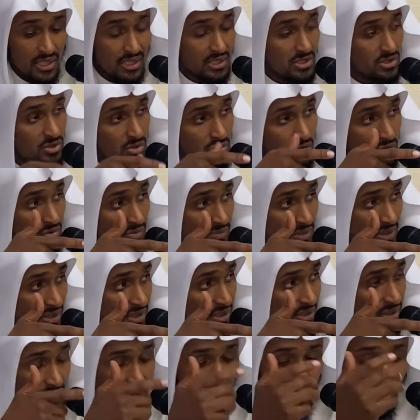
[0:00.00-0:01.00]
So
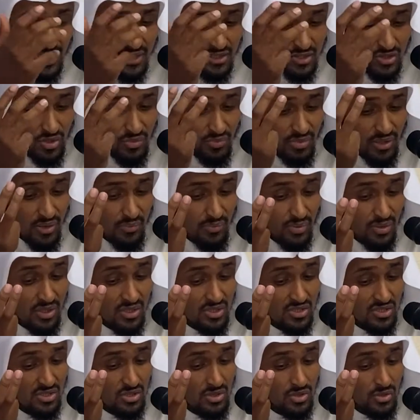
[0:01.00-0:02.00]
Umar has to be a
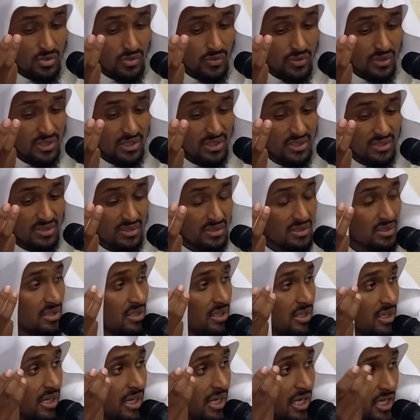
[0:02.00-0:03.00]
person who is
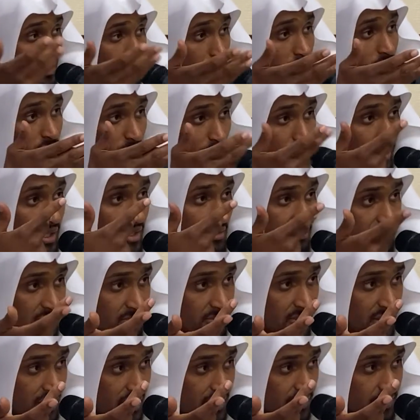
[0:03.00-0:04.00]
able to pay the
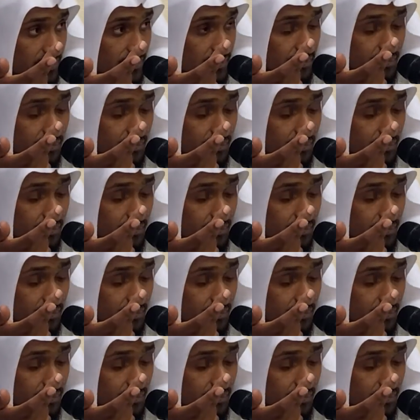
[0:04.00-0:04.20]
money.